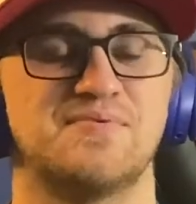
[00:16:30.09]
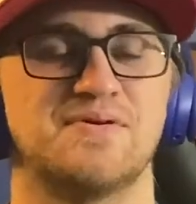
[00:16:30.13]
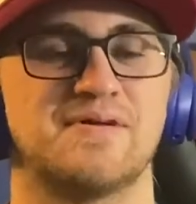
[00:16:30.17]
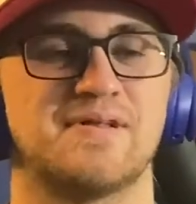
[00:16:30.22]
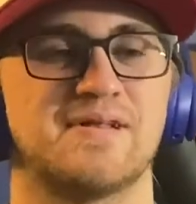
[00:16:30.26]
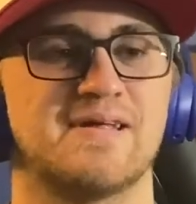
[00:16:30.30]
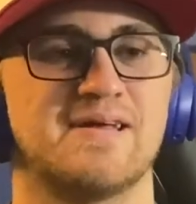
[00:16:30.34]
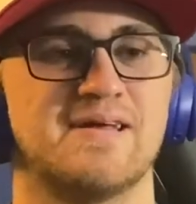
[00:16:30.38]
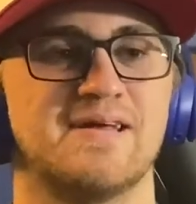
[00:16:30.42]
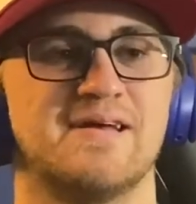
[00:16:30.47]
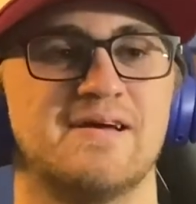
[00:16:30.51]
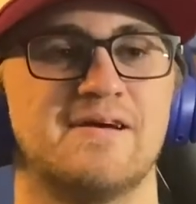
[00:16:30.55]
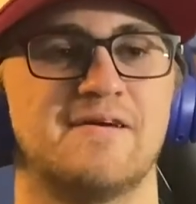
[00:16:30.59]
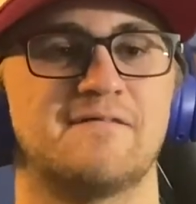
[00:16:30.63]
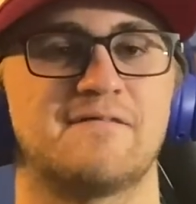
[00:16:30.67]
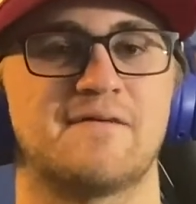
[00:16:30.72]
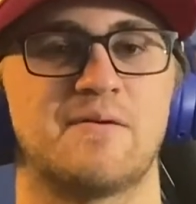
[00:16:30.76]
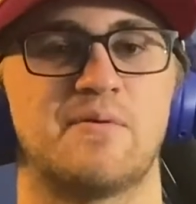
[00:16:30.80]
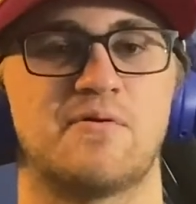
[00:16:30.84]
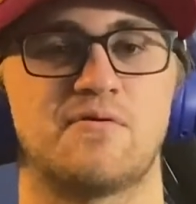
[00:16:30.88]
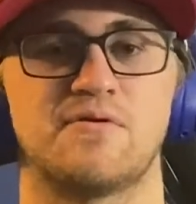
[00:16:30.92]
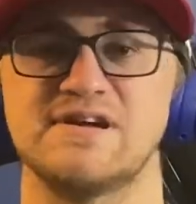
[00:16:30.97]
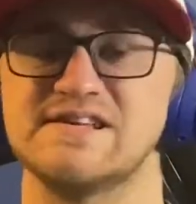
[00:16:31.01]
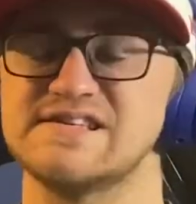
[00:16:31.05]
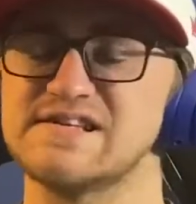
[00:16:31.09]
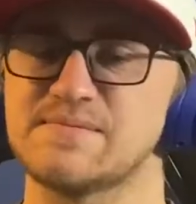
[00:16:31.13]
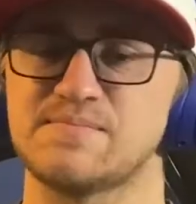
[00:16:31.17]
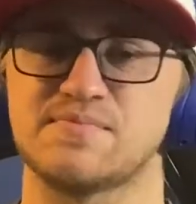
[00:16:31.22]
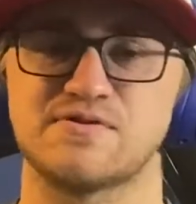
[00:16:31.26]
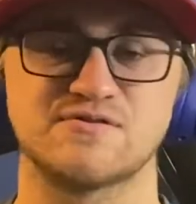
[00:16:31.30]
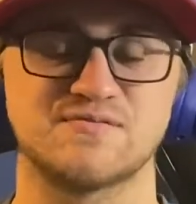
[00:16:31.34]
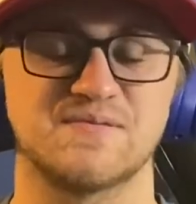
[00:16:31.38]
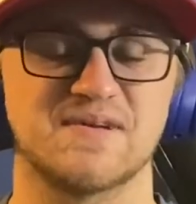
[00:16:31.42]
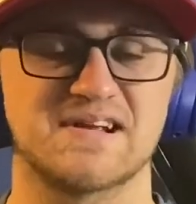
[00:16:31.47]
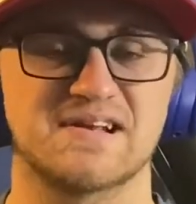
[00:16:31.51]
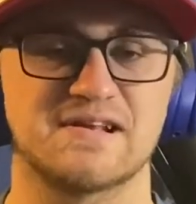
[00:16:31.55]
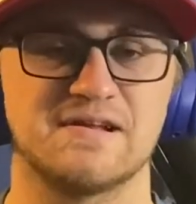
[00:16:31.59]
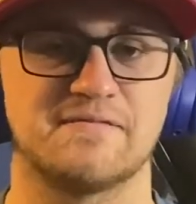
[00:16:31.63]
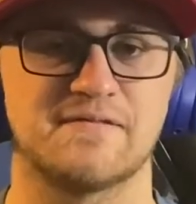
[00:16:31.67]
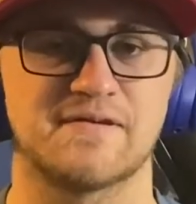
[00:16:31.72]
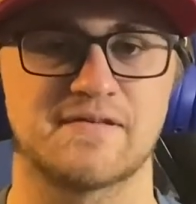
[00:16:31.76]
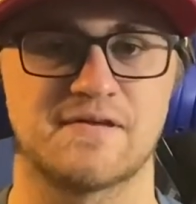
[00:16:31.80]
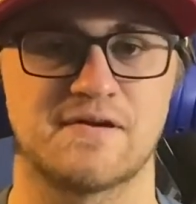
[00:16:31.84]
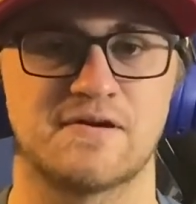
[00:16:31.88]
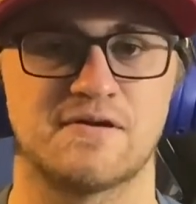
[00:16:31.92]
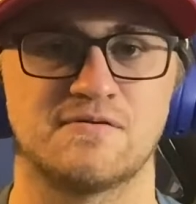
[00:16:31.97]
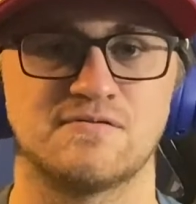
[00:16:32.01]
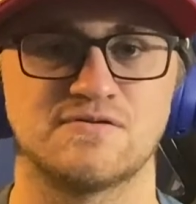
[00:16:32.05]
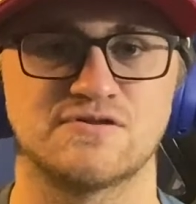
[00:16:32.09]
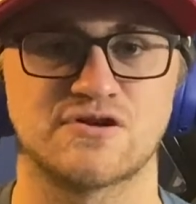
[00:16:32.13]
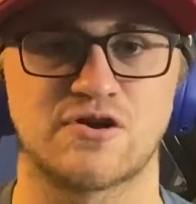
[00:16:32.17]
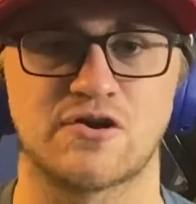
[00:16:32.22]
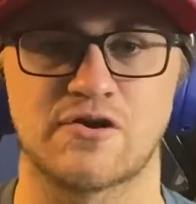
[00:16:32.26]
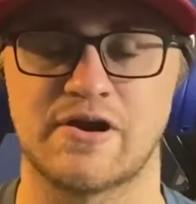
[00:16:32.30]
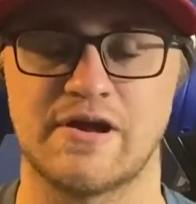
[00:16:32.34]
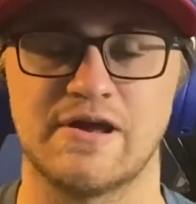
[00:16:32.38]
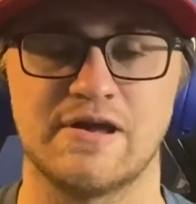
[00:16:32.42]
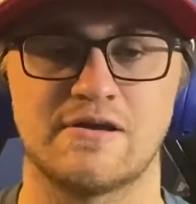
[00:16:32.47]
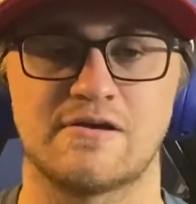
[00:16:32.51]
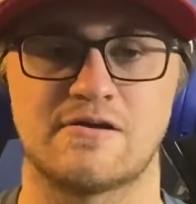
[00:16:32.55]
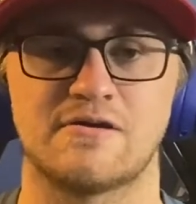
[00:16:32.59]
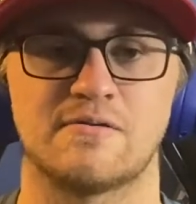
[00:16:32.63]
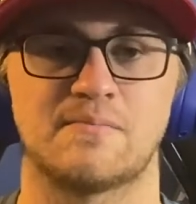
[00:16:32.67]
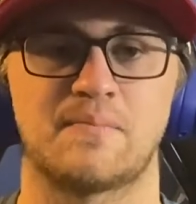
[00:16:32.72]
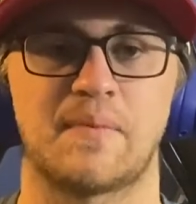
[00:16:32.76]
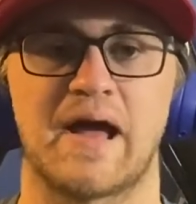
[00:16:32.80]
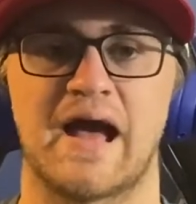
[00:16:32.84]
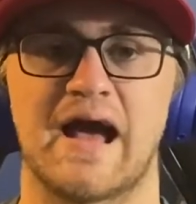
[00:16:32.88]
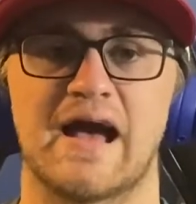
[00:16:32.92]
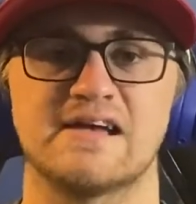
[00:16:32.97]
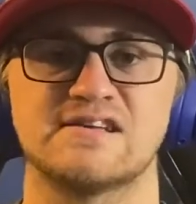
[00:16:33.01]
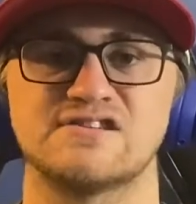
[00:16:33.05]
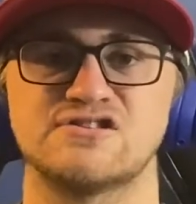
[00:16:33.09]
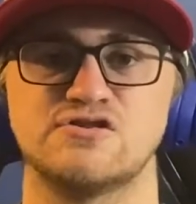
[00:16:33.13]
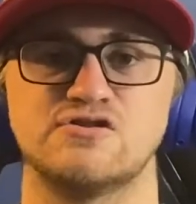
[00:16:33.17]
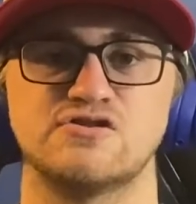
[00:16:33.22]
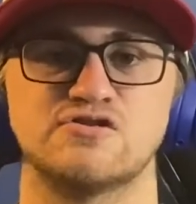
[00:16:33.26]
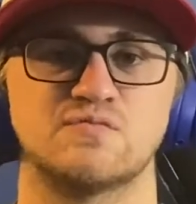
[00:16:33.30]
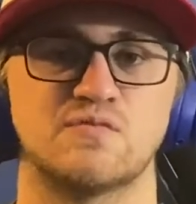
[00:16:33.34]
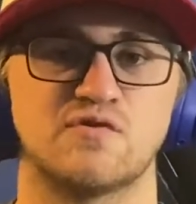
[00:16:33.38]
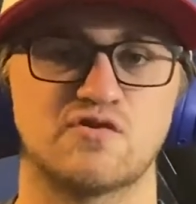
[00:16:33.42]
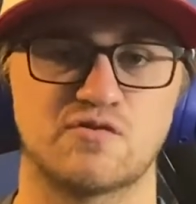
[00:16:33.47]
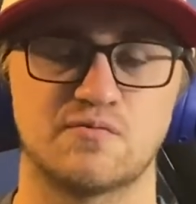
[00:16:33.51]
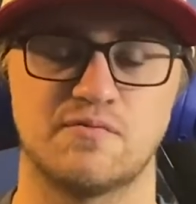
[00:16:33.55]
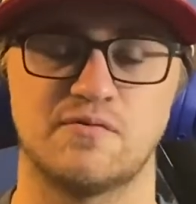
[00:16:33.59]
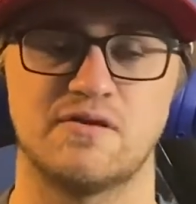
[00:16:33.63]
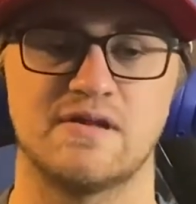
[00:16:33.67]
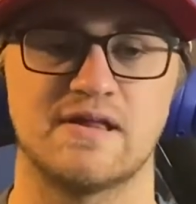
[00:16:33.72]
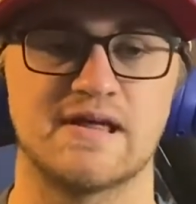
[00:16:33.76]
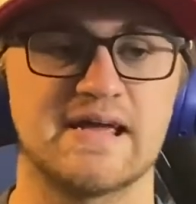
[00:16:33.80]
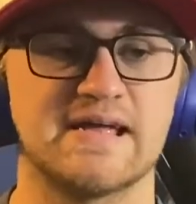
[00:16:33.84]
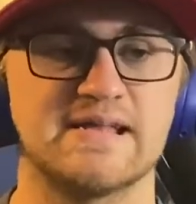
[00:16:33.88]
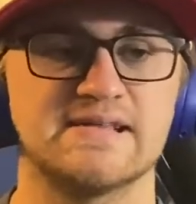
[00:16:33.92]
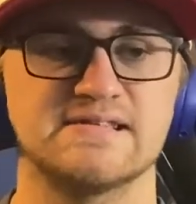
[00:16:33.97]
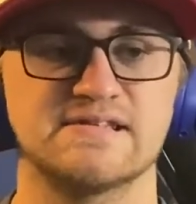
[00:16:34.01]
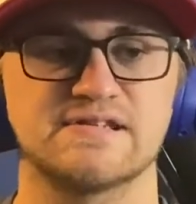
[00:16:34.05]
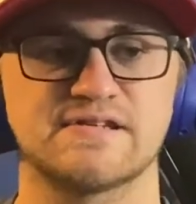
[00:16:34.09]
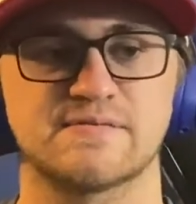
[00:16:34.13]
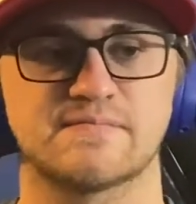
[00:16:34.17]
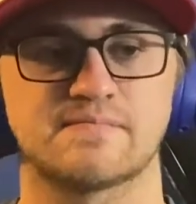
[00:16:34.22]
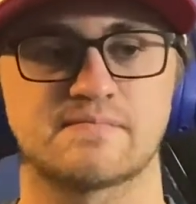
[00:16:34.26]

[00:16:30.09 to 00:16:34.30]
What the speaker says: But from a racing perspective, I thought it was great. You could use multiple lanes.